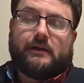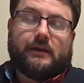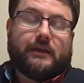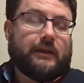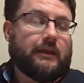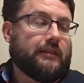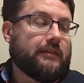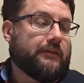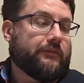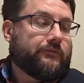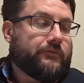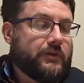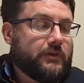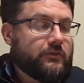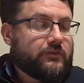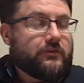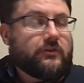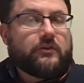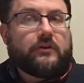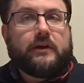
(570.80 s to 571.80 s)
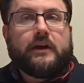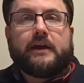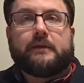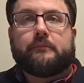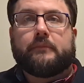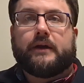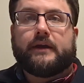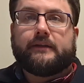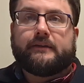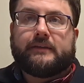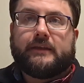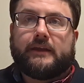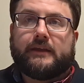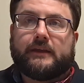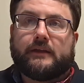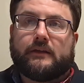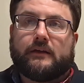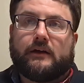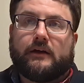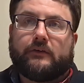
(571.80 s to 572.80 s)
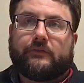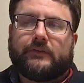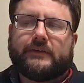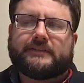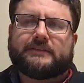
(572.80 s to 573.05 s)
In the future, I might take it off,